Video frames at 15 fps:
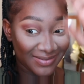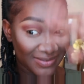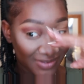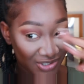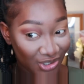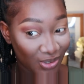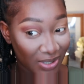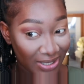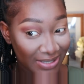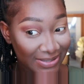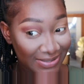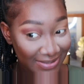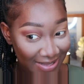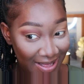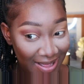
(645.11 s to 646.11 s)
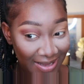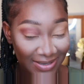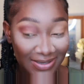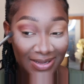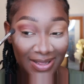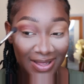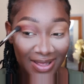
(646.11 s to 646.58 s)
Do you understand?
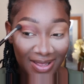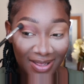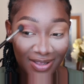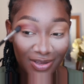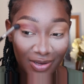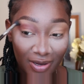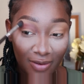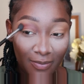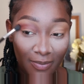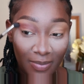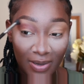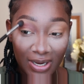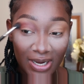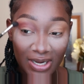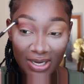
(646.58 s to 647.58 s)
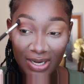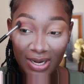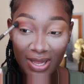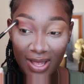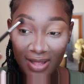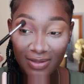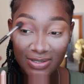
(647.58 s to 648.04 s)
You're blending it
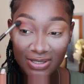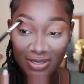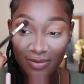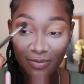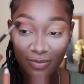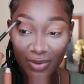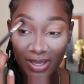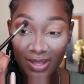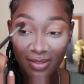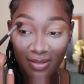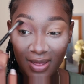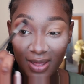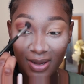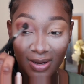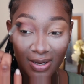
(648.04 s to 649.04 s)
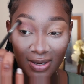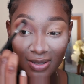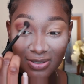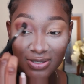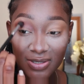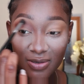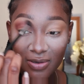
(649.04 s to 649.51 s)
out in a way that it
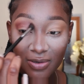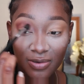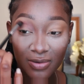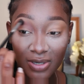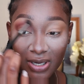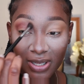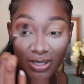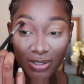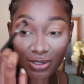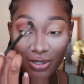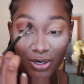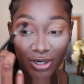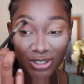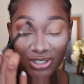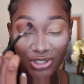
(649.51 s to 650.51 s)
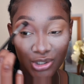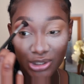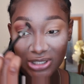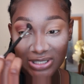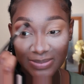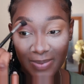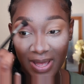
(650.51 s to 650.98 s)
doesn't look like you
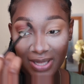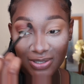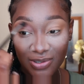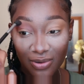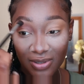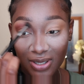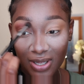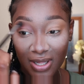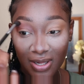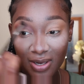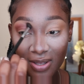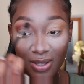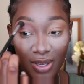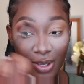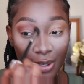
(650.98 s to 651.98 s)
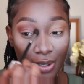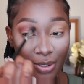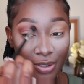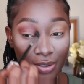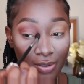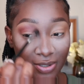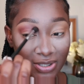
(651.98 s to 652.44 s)
just packed on the color.
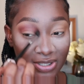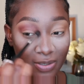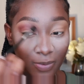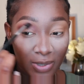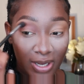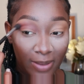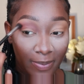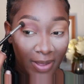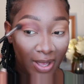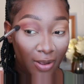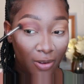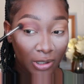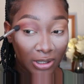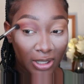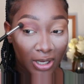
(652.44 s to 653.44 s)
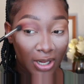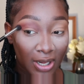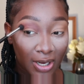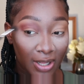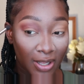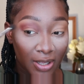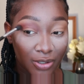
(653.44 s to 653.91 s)
You see, when I pack on the
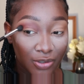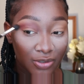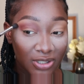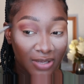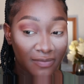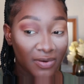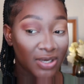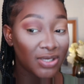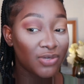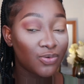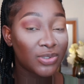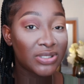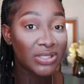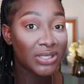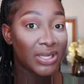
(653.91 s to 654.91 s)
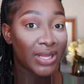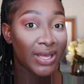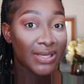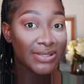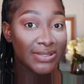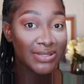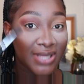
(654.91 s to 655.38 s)
color, you definitely do see like
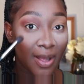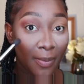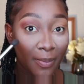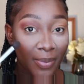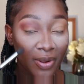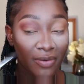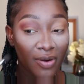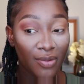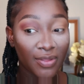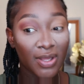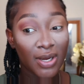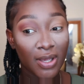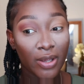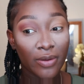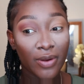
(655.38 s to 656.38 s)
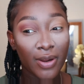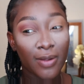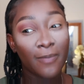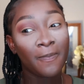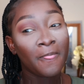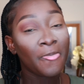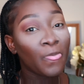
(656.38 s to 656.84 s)
a stamp around that area.
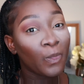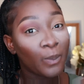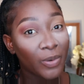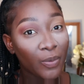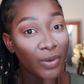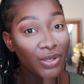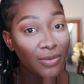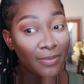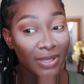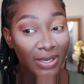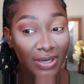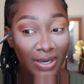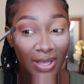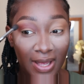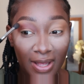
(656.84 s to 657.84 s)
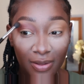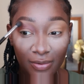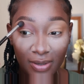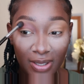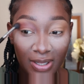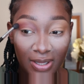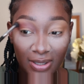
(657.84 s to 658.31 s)
But when you blend it
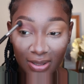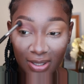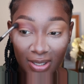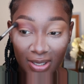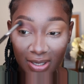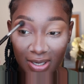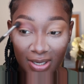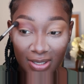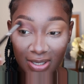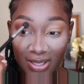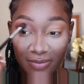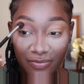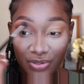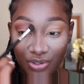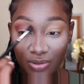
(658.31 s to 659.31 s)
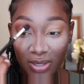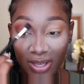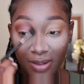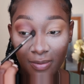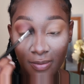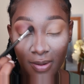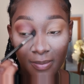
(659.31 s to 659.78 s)
out, it then gives you like
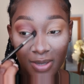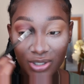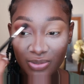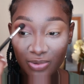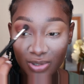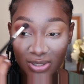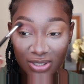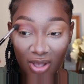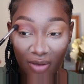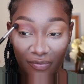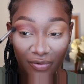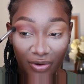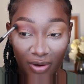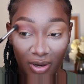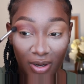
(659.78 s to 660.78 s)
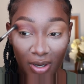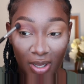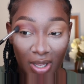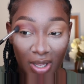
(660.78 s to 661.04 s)
a much more softer